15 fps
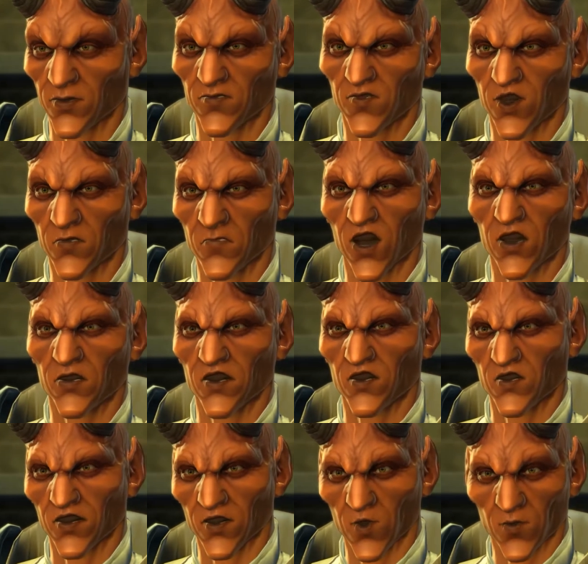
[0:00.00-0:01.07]
Offer the body,
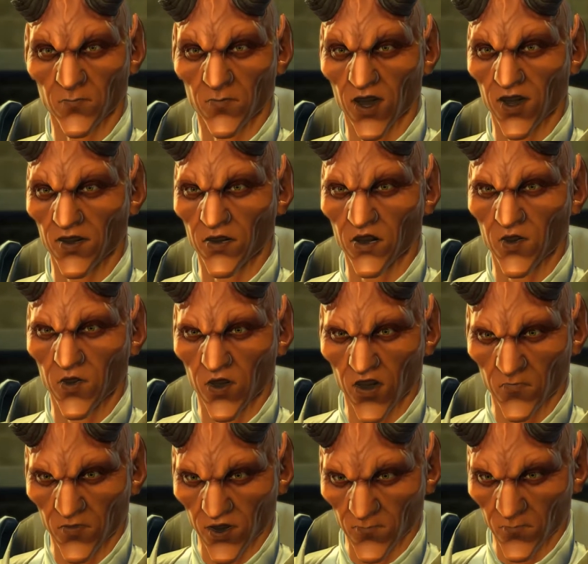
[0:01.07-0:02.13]
see who bites,
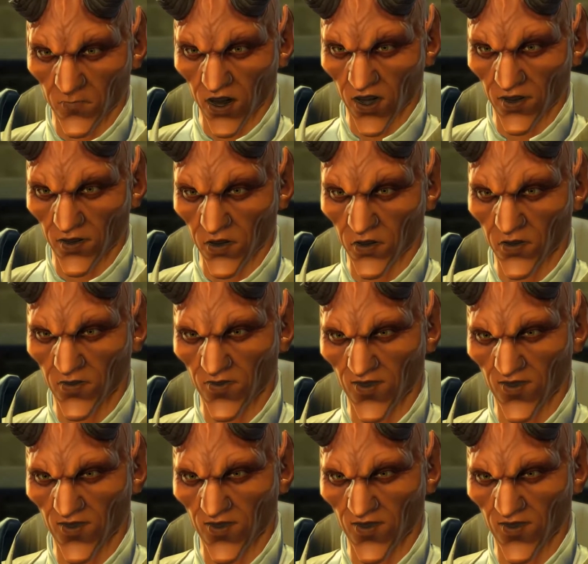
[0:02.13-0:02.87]
rob them blind.